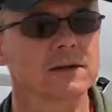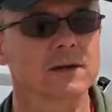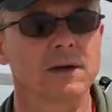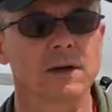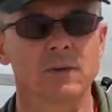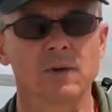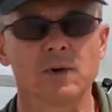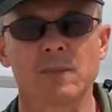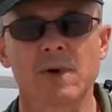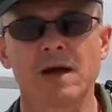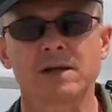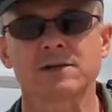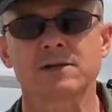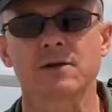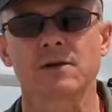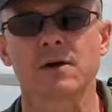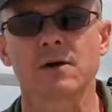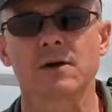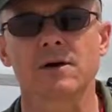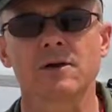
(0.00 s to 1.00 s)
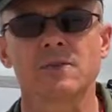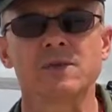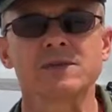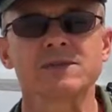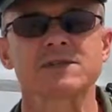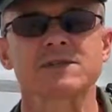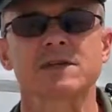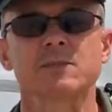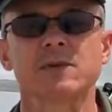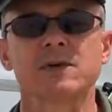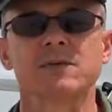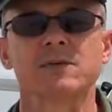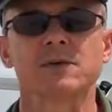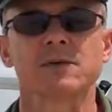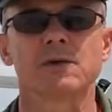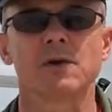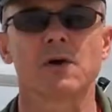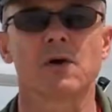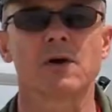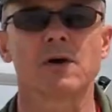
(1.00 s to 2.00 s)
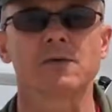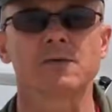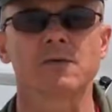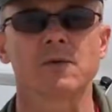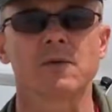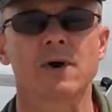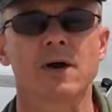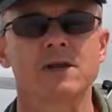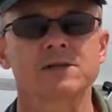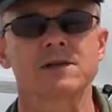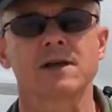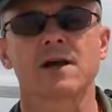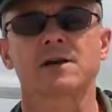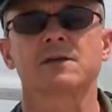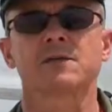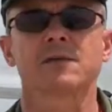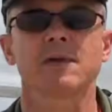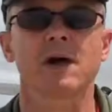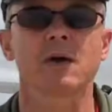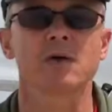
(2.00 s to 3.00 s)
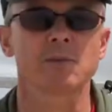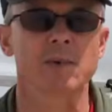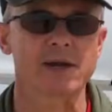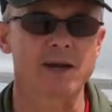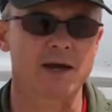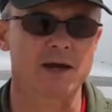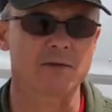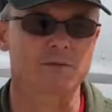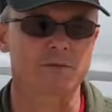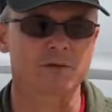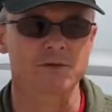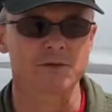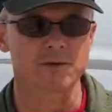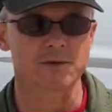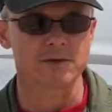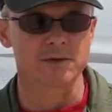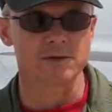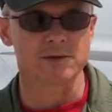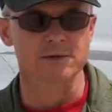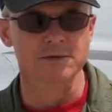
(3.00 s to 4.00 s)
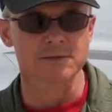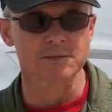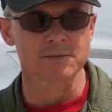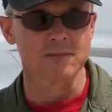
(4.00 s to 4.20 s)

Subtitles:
I went back to the Guard in Mississippi, flew the RF-4. Actually got to fly with my dad for a few years.